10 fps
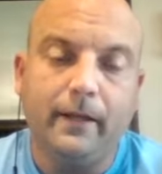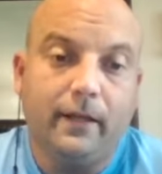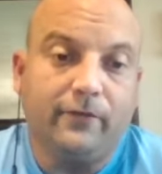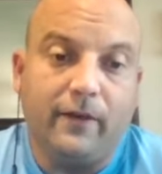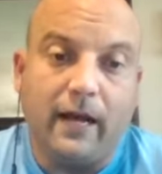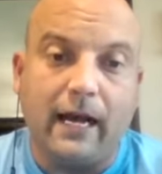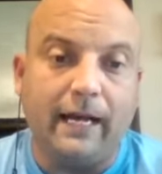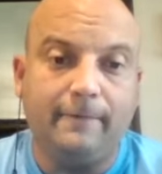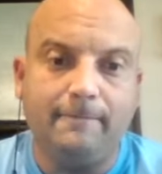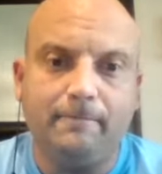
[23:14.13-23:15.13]
If
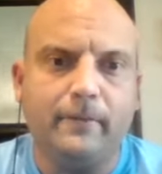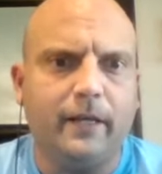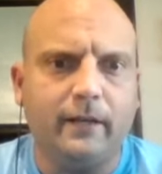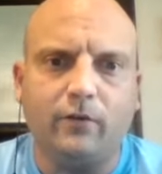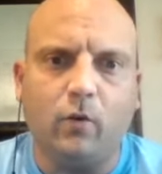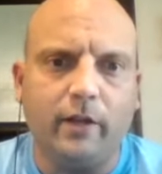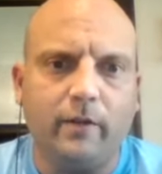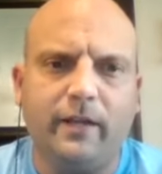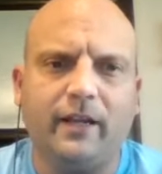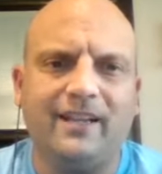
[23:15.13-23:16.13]
not, then it's going
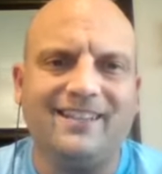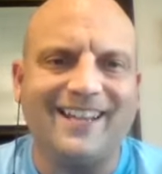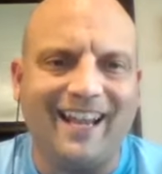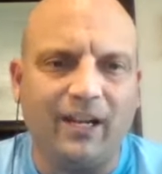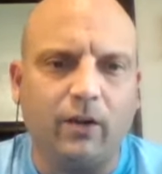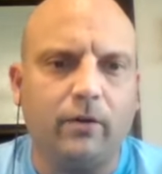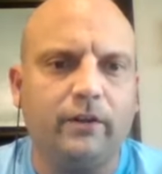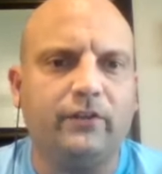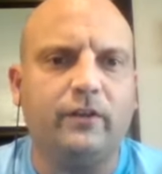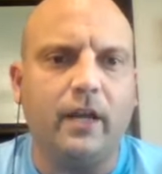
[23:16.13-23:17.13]
to be a
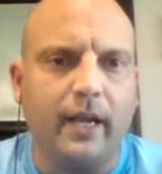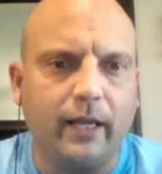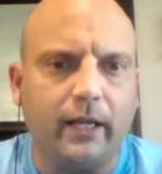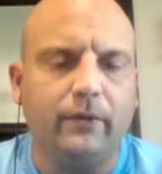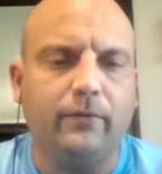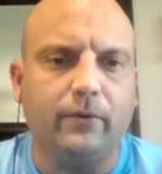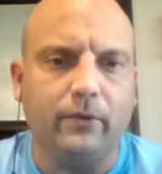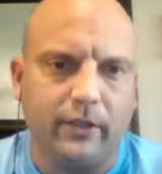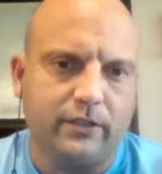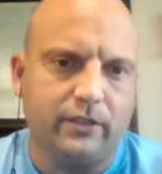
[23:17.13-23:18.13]
cantankerous, negative
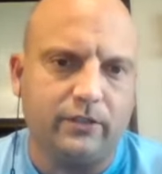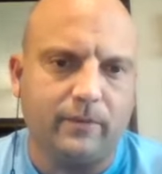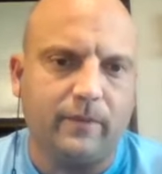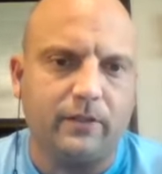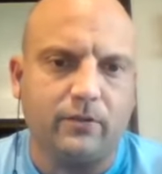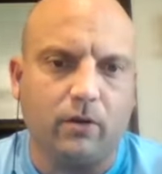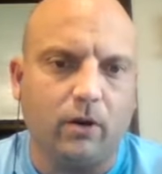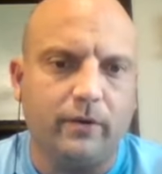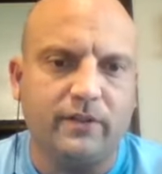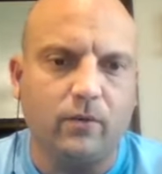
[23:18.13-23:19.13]
relationship that you're
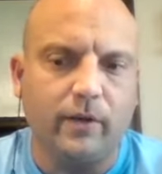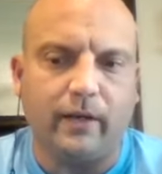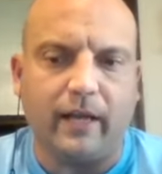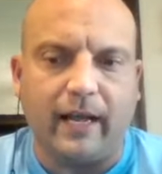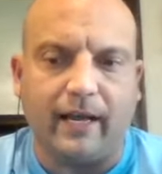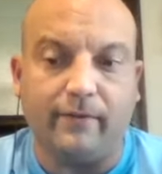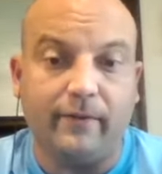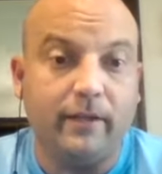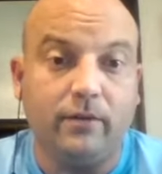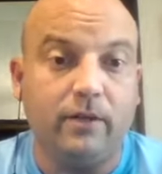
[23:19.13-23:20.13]
always going to have
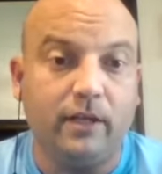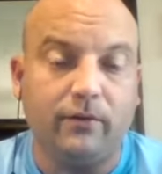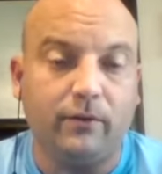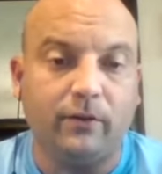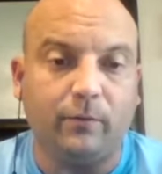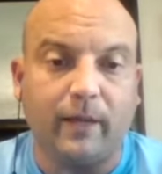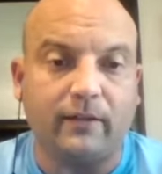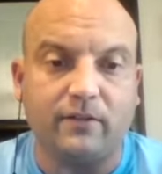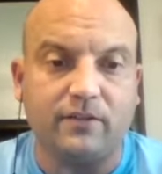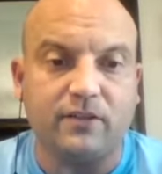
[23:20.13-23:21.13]
that you need to
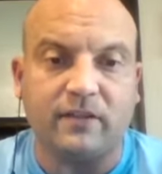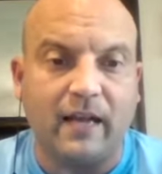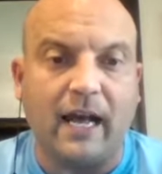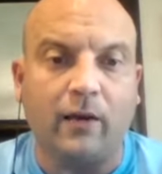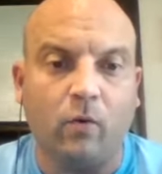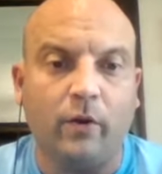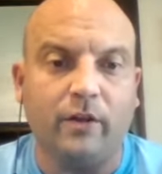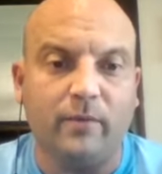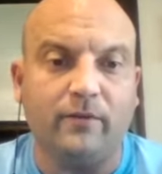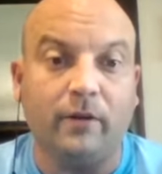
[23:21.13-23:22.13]
expect is just not
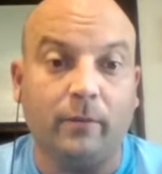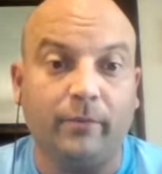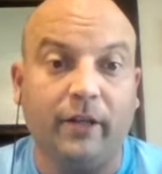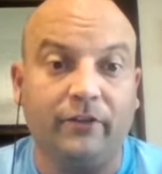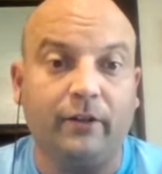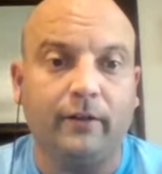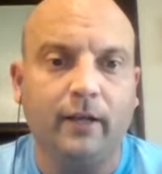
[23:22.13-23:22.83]
going to be very pleasant.